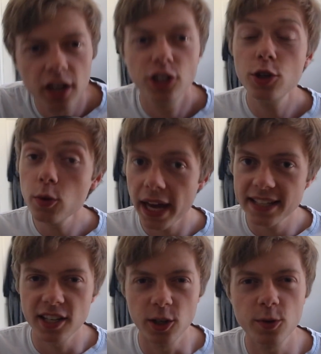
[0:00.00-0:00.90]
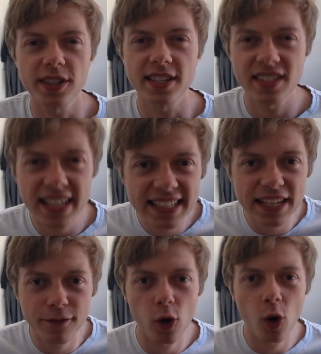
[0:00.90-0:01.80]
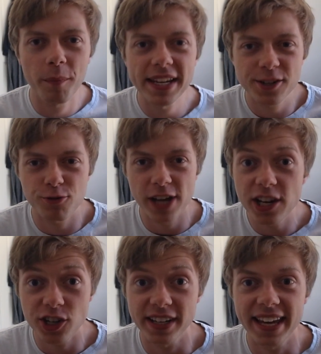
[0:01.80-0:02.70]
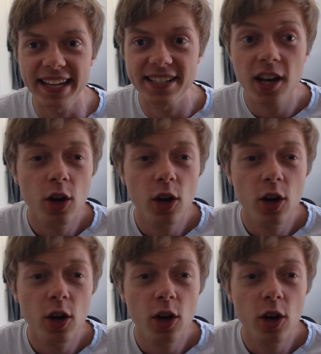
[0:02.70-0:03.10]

you get to use the sixty-four bit Creation Kit,